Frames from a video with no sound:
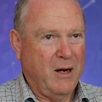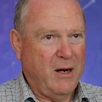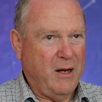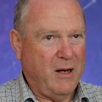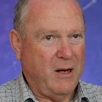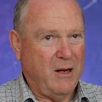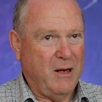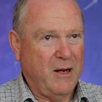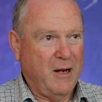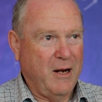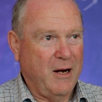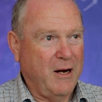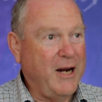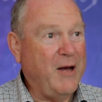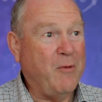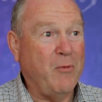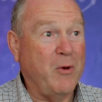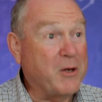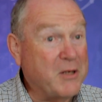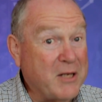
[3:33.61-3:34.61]
Now,
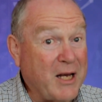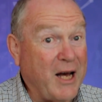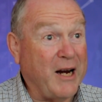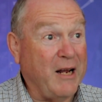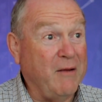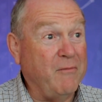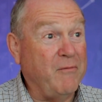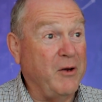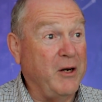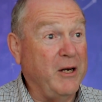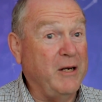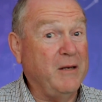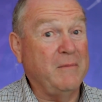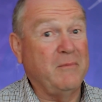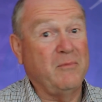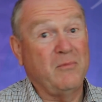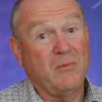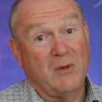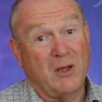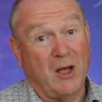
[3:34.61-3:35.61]
networks aren't infinite.
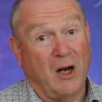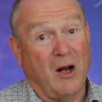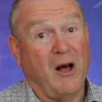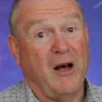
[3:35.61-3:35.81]
The